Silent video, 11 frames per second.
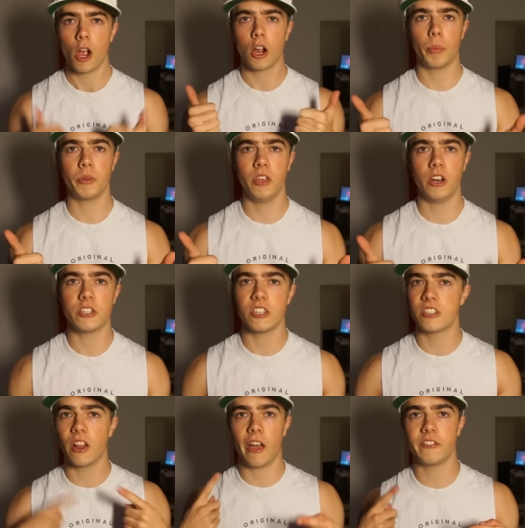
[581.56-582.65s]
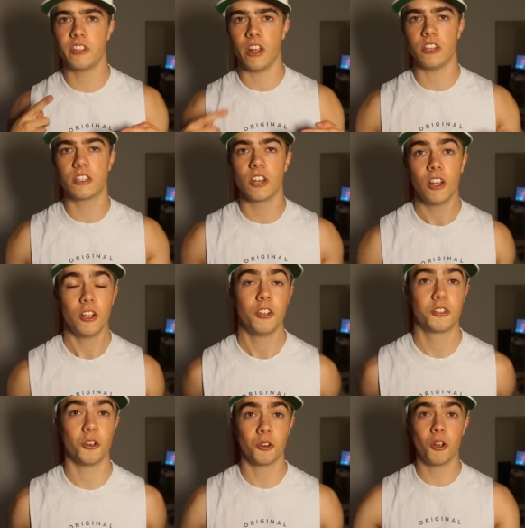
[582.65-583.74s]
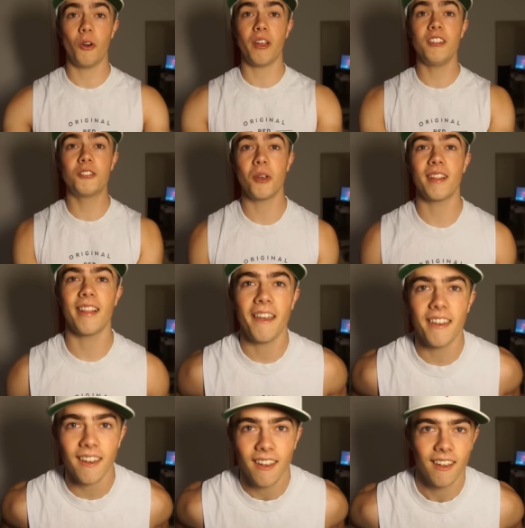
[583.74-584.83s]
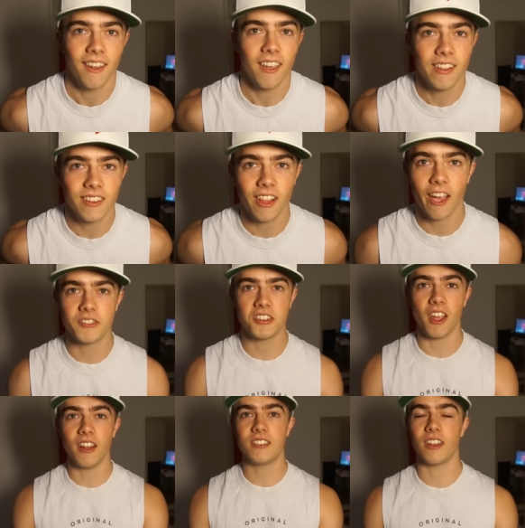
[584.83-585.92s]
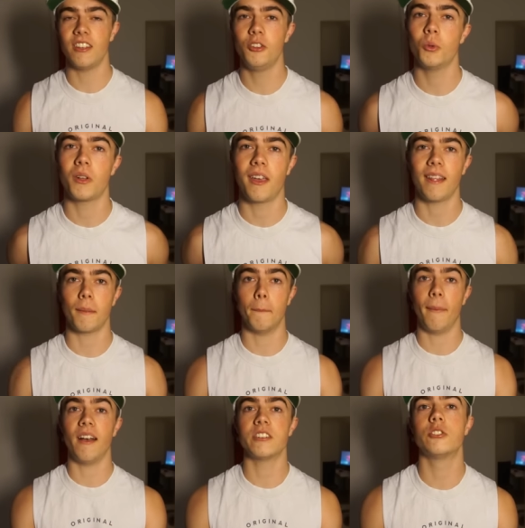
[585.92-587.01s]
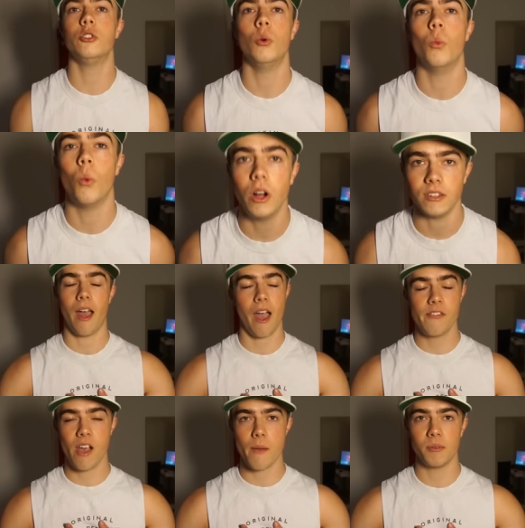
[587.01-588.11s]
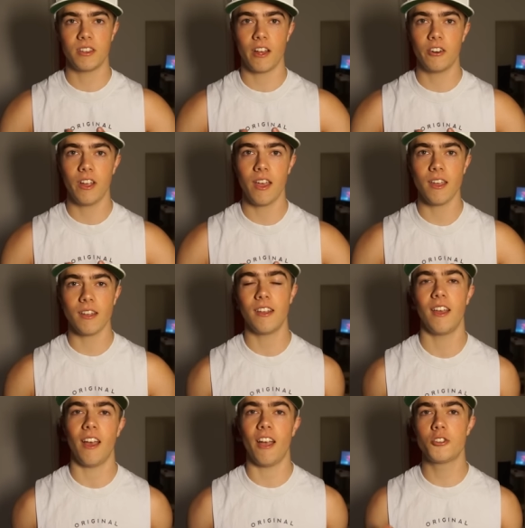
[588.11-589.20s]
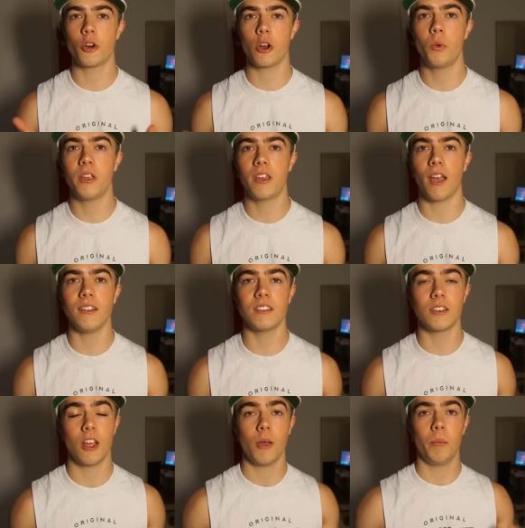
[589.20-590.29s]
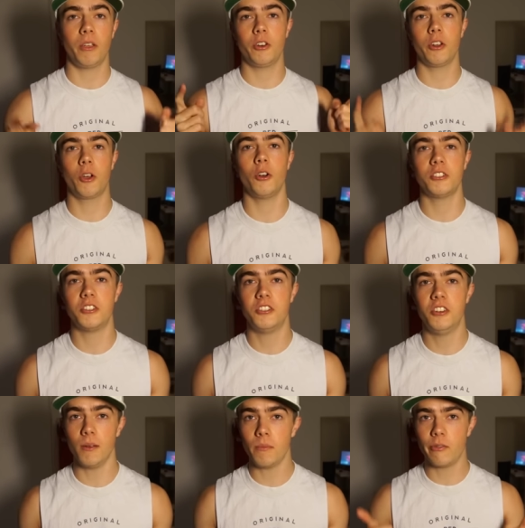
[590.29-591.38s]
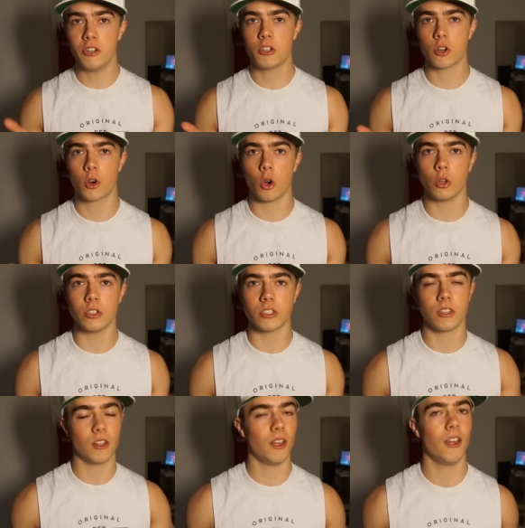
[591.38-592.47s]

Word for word: a couple years. It's a life change. So go into it like it's a life change, and you will get the mass you want. Have a happy Saturday. Enjoy your weekends. Make sure to go to the gym and reach your goals.